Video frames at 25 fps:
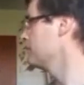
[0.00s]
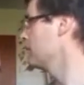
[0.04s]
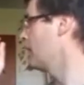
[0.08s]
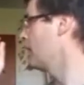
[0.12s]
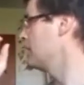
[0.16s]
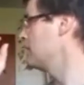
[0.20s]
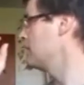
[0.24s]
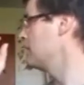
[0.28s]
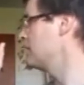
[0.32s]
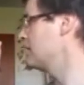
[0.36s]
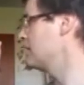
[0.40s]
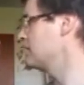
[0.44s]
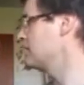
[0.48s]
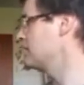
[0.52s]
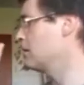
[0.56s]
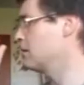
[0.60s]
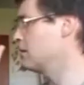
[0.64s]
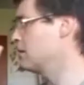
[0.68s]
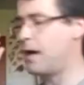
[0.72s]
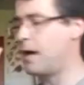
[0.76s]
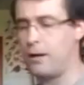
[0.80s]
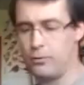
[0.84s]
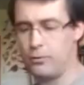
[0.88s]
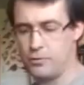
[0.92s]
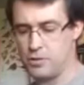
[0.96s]
has a
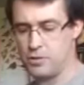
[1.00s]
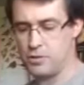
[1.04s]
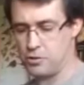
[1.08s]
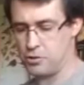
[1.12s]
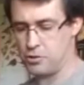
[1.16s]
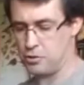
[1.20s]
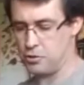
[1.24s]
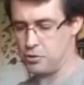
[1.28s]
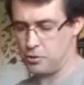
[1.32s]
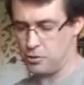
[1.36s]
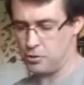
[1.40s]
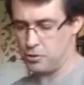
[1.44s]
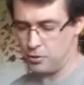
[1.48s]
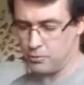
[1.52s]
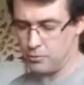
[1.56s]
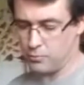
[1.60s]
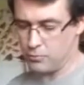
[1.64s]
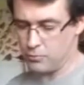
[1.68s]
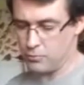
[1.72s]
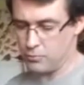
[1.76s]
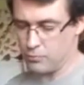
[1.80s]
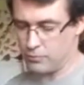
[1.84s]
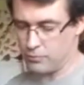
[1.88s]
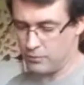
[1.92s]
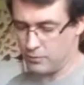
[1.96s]
yellowish
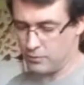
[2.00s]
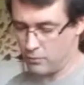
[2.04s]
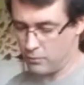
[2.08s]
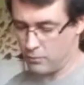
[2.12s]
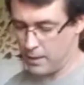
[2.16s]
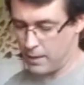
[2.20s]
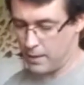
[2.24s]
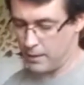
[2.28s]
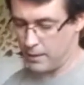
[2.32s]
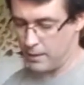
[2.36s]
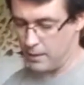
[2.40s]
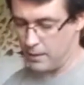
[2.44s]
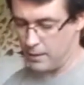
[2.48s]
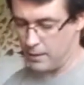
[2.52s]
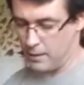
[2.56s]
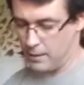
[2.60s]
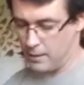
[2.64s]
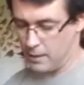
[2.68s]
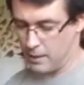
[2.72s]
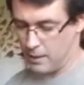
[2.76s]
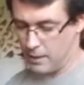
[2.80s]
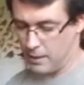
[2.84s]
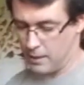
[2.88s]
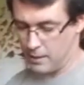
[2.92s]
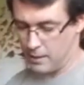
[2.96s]
hue. So I
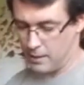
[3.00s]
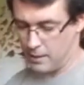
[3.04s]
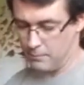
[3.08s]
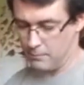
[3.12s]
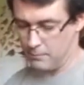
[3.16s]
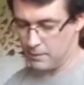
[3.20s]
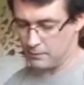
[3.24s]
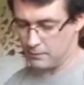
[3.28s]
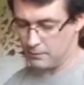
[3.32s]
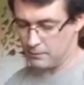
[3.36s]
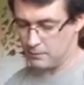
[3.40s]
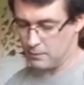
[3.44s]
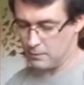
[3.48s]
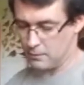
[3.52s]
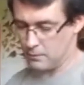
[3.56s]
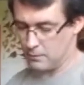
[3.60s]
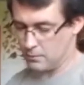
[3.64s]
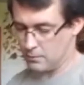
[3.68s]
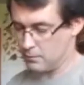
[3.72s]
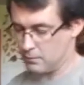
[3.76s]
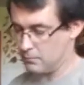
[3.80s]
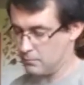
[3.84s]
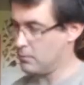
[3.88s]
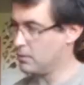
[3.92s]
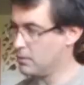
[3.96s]
mixed
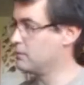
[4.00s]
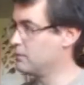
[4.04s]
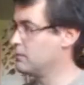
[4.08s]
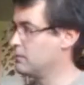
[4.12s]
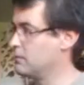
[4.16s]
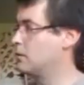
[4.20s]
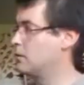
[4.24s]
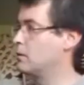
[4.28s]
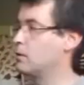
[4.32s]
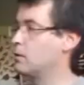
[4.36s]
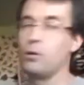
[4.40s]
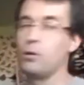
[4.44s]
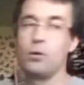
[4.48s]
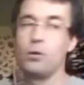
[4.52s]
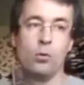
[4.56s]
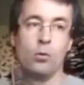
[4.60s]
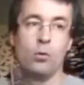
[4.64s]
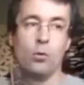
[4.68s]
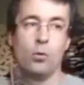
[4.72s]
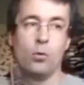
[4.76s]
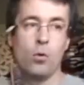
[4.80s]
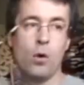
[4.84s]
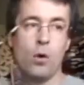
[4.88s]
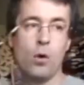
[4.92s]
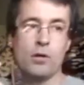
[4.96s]
the
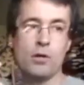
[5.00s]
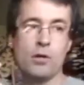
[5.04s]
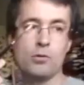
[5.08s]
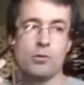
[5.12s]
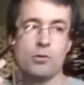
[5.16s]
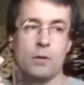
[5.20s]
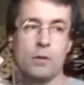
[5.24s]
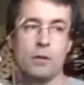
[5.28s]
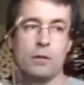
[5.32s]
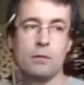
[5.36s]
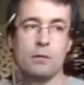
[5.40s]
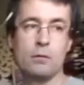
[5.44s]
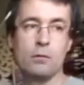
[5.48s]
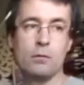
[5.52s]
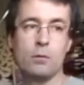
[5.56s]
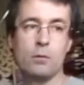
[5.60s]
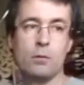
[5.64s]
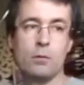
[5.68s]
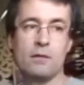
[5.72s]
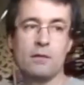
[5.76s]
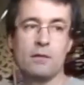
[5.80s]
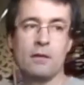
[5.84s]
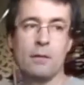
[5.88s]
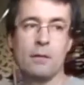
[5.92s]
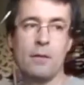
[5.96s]
gouache with
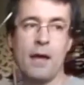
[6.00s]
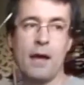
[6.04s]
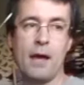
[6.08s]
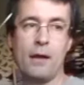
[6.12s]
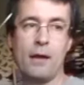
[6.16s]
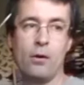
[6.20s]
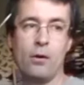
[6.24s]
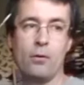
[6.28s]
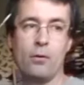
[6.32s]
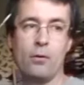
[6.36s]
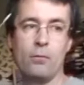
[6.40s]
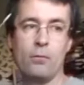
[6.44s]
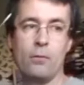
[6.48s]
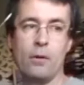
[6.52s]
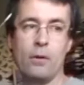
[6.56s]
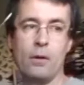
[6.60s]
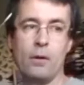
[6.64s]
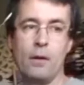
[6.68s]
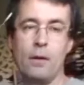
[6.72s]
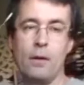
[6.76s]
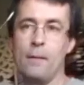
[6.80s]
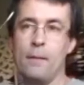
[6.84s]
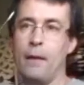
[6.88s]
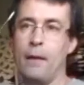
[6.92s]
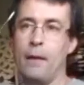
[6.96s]
some yellow
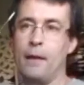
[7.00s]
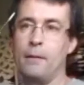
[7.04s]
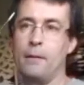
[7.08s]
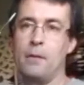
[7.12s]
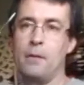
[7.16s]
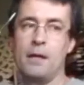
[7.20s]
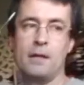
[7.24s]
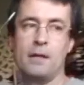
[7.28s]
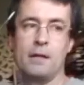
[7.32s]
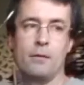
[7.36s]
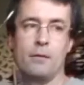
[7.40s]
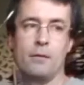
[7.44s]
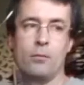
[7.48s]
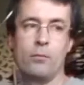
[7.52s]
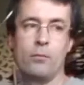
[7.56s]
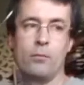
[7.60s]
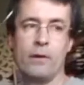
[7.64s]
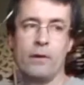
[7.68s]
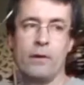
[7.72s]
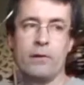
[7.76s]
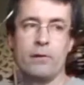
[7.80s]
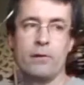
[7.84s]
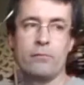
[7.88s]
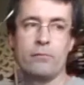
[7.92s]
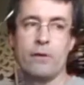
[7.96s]
and made a
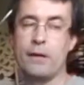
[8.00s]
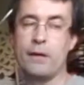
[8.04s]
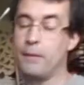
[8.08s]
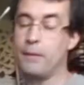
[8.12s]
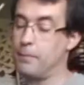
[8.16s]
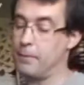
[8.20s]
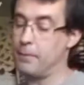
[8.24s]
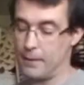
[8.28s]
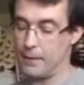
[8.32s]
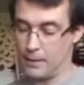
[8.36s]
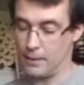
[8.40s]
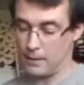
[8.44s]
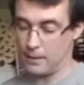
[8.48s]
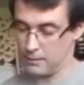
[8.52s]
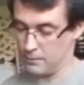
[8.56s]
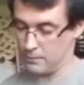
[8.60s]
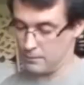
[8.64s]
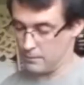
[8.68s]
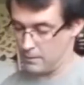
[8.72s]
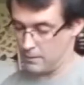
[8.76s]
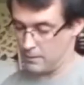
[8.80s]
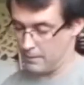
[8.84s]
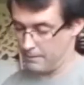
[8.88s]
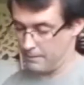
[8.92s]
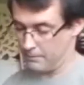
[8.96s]
very, very pale
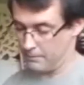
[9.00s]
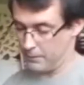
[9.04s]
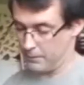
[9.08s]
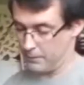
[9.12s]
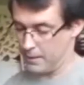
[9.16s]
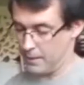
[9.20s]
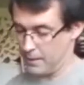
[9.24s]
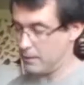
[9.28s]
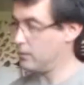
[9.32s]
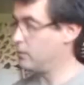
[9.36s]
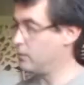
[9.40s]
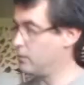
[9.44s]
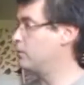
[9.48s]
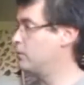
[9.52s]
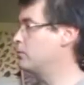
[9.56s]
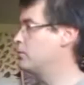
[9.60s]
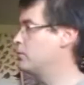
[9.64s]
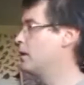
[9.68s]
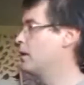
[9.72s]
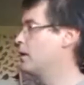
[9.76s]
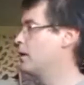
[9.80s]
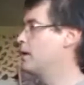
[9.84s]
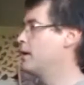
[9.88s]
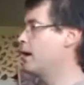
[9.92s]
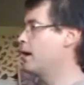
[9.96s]
yellow.
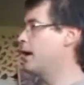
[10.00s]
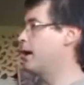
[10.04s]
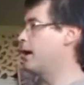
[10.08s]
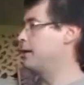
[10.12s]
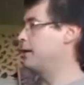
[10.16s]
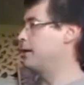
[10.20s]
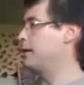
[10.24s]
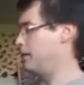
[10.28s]
And